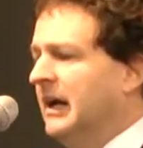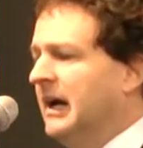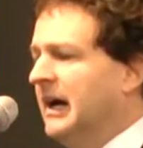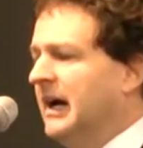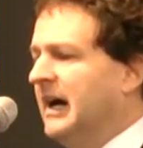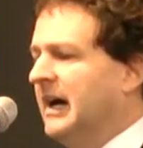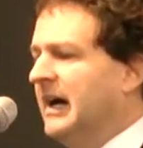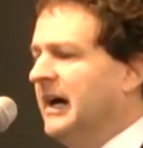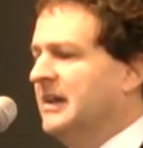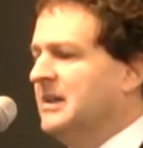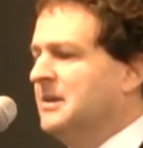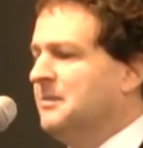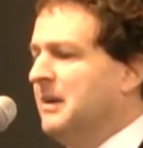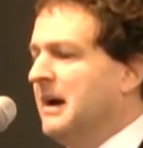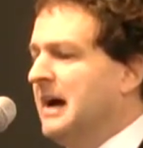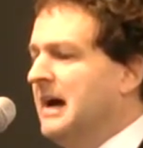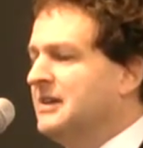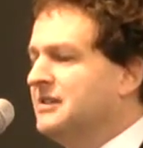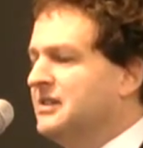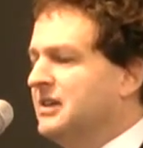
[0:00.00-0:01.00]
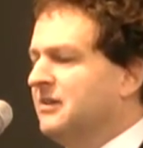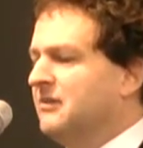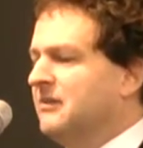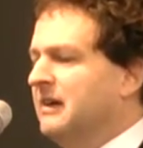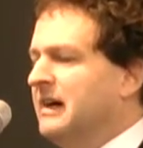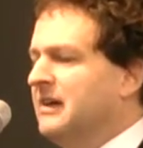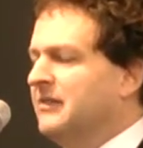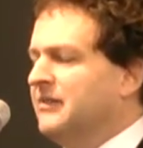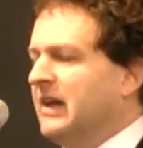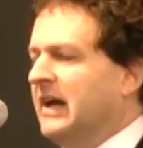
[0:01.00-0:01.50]
uh, and the passing
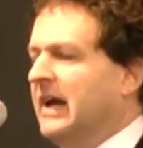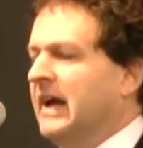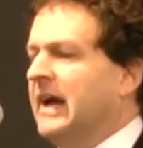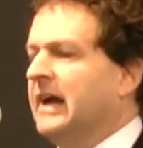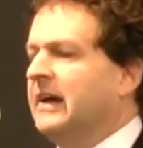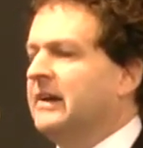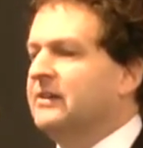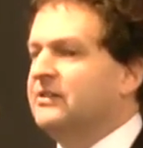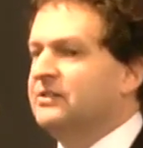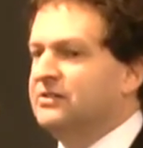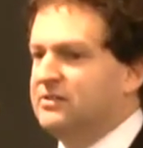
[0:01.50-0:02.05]
around of the hat